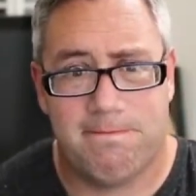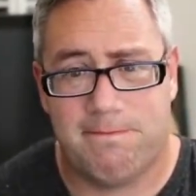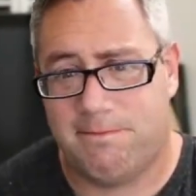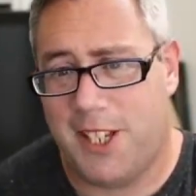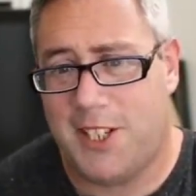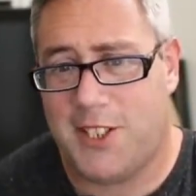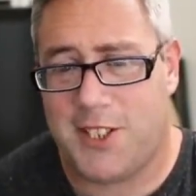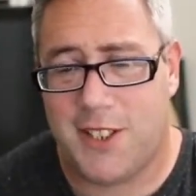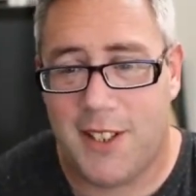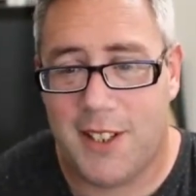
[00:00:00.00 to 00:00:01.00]

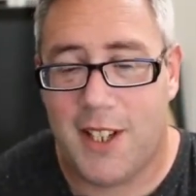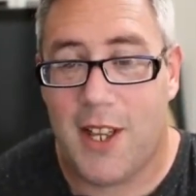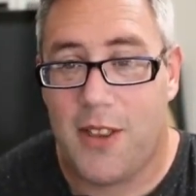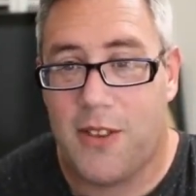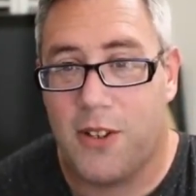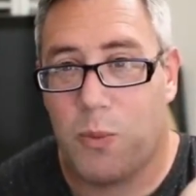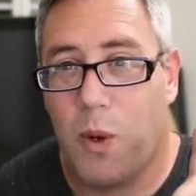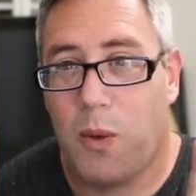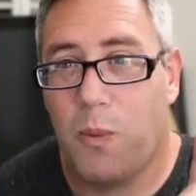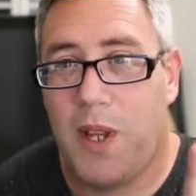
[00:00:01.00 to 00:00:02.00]
ish, there's
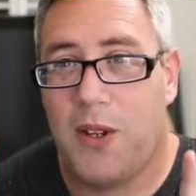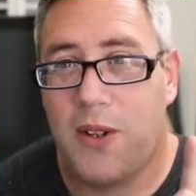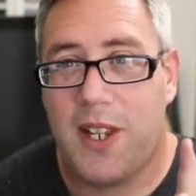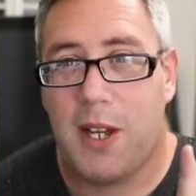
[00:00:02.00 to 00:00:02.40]
one way you can help